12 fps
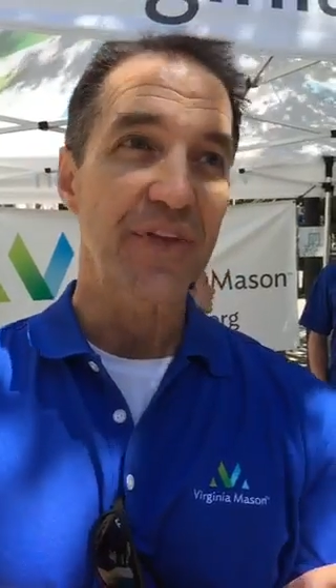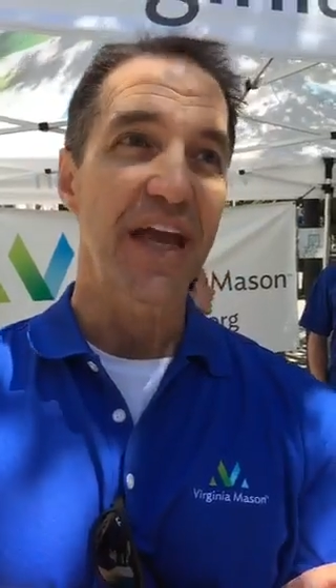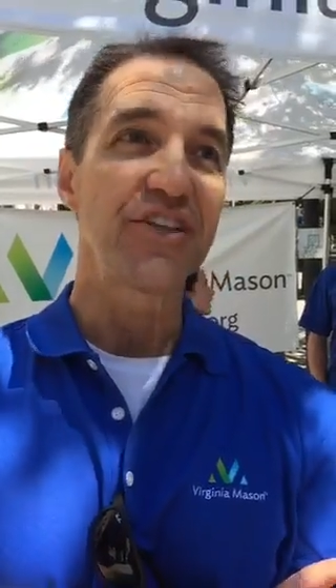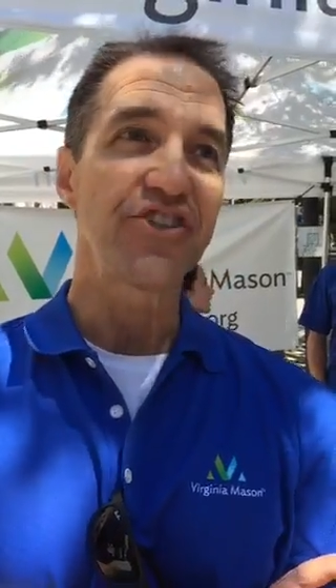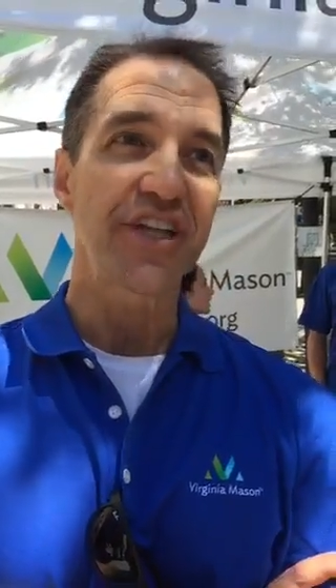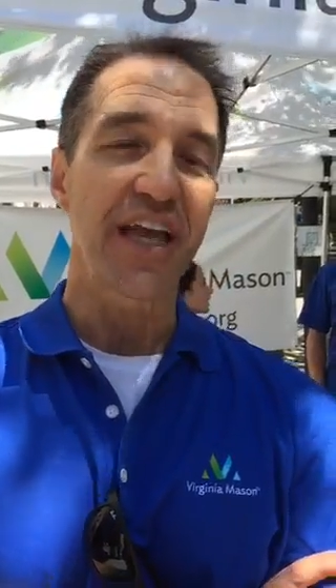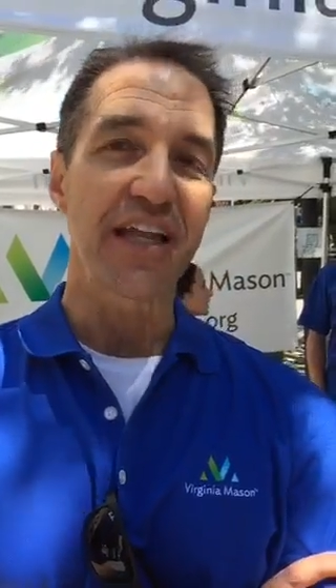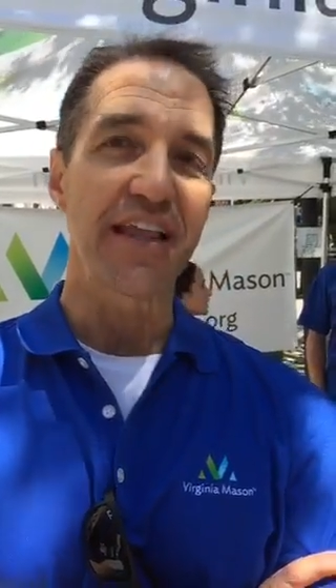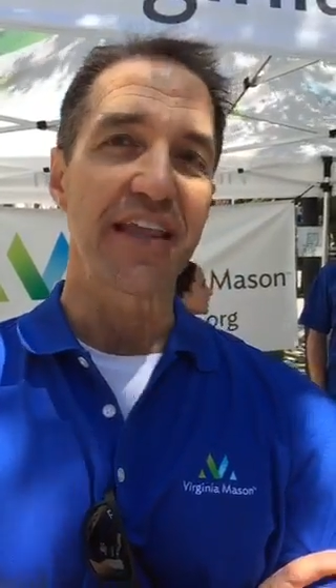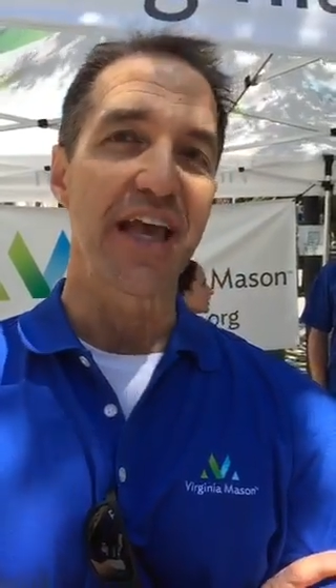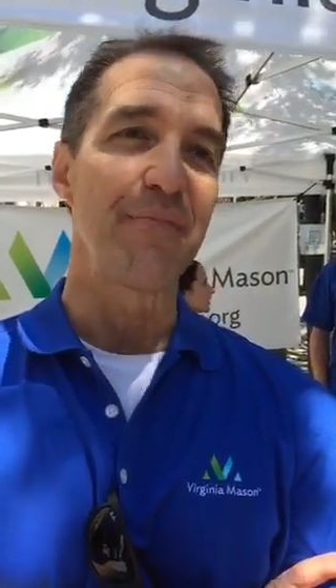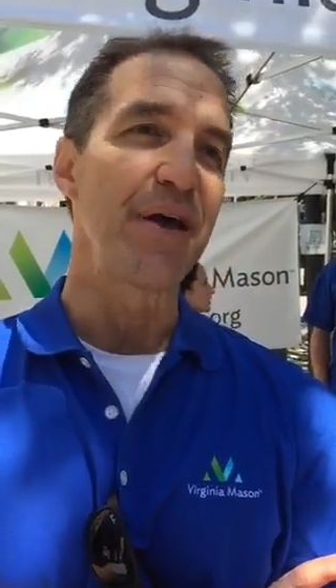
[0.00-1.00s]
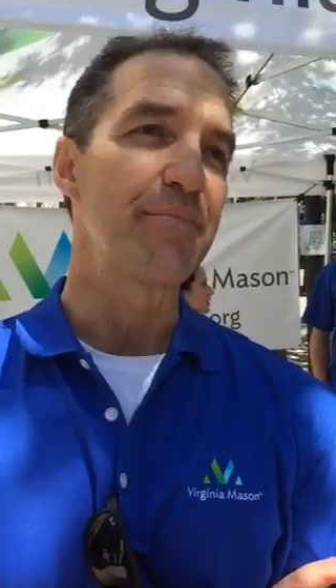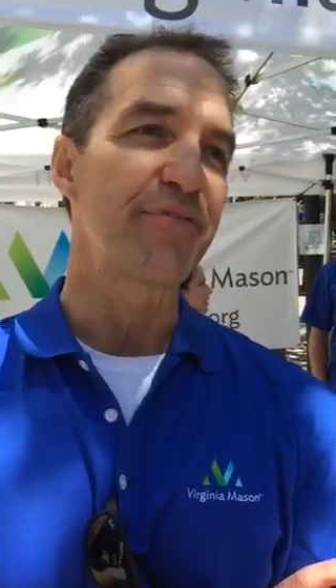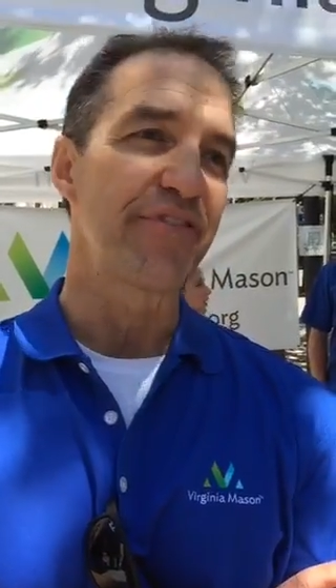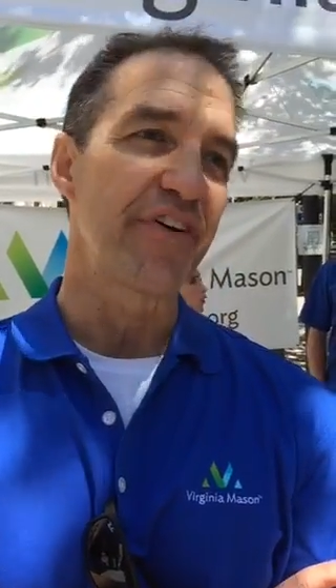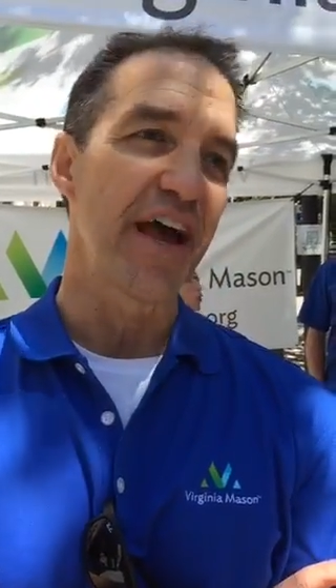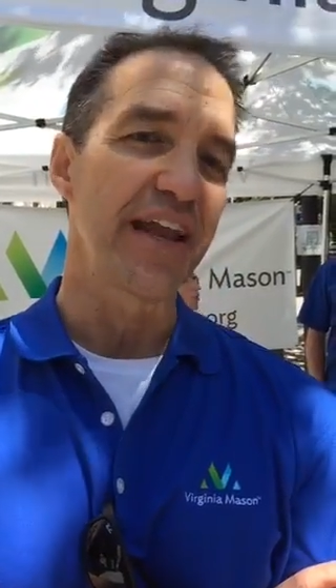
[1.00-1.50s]
educating them, and
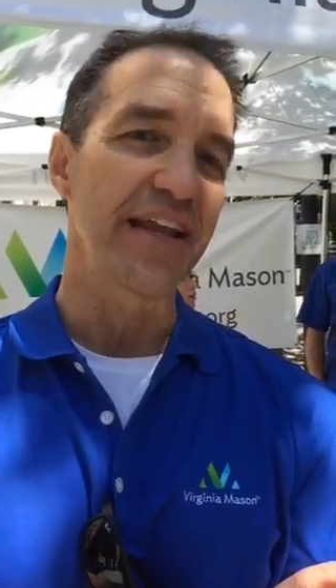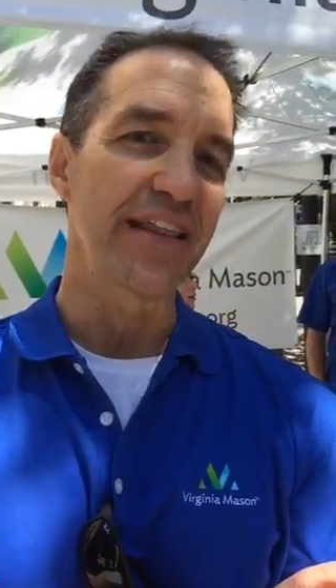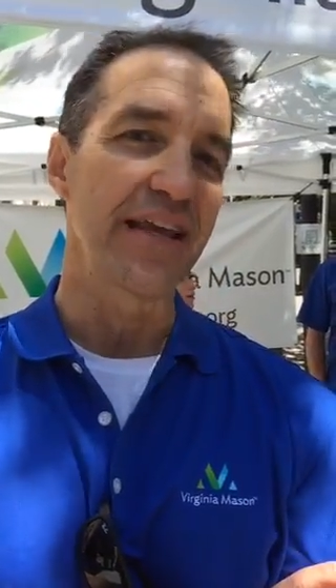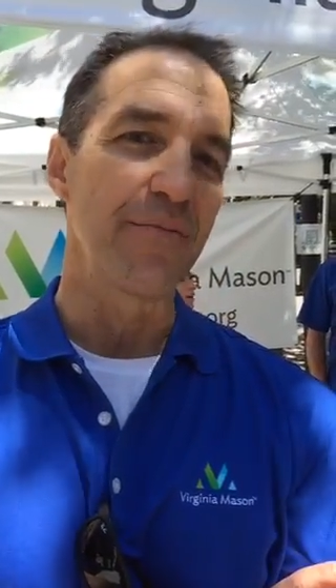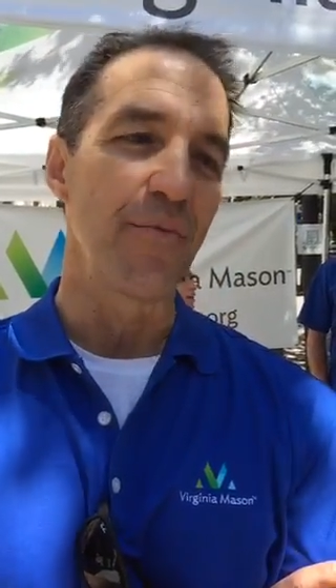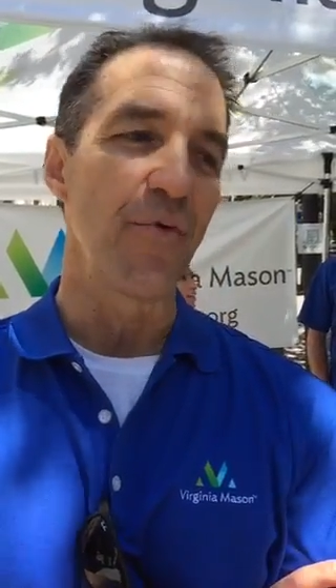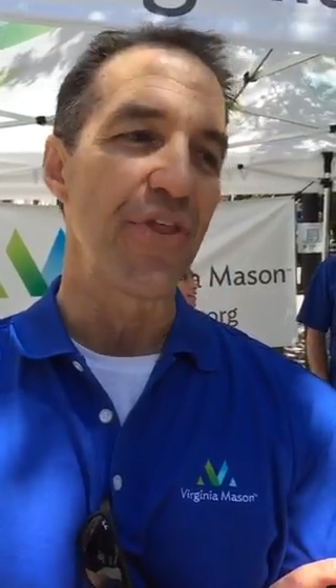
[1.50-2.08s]
providing them